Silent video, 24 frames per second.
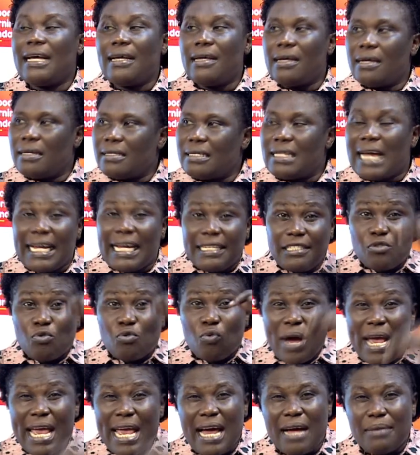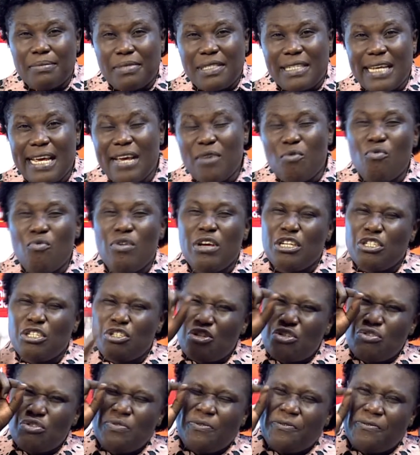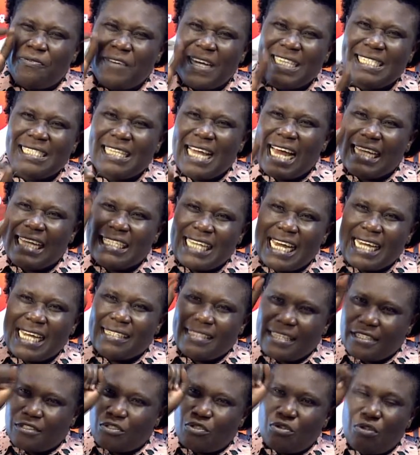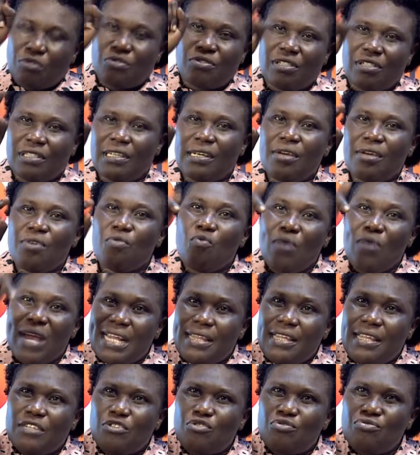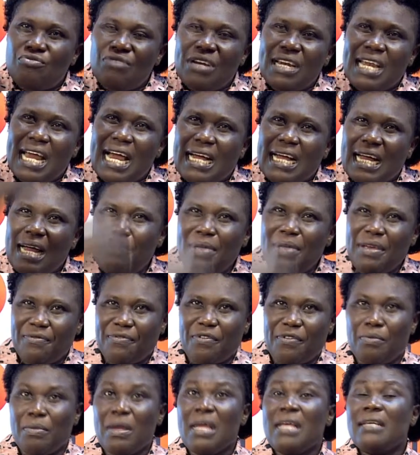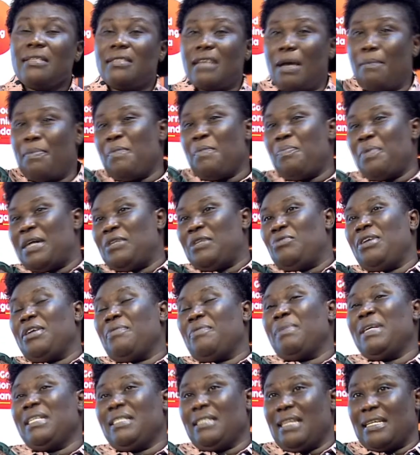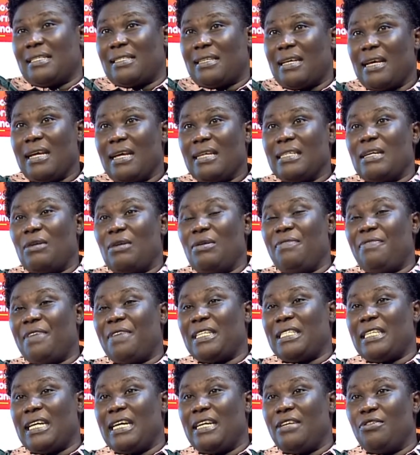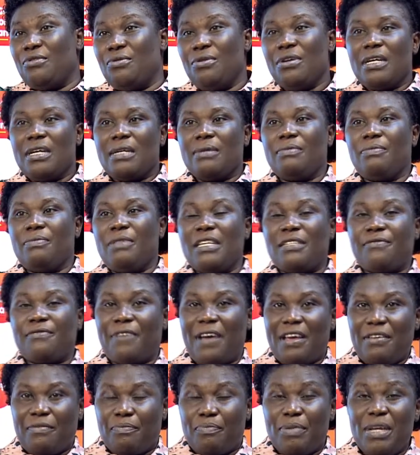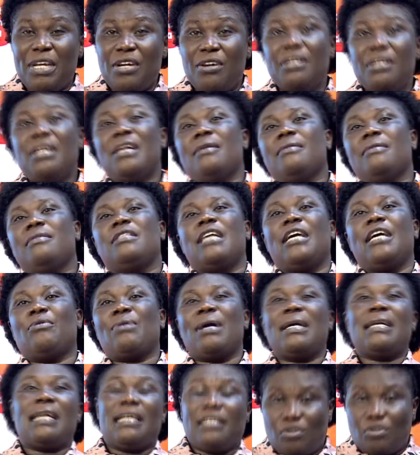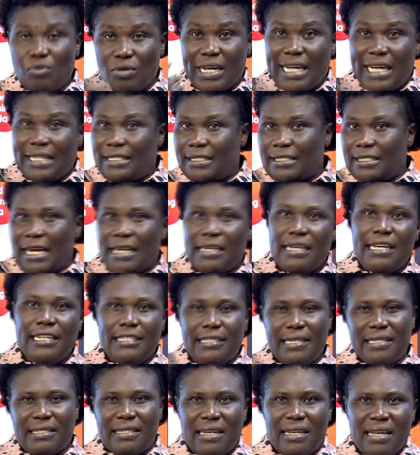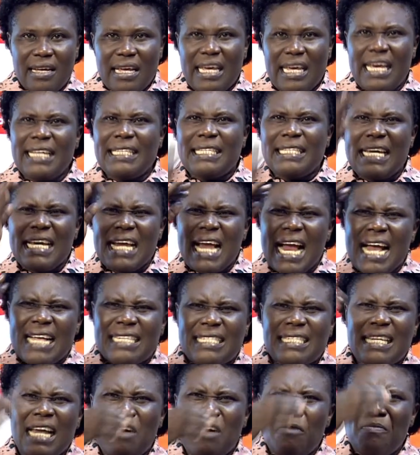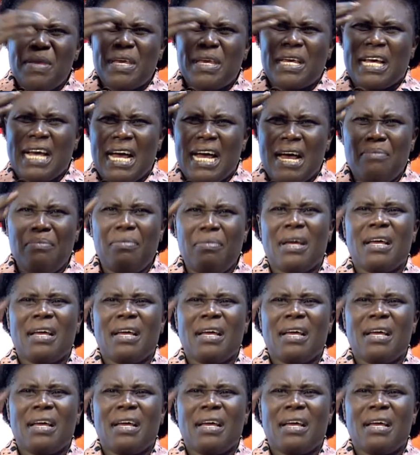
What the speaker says: That's why I'm saying we should first attack the source where these children are coming from. Some people are doing business. They'll even tell you this 5 billion, the Ugandans will get it and eat it. Eating has now become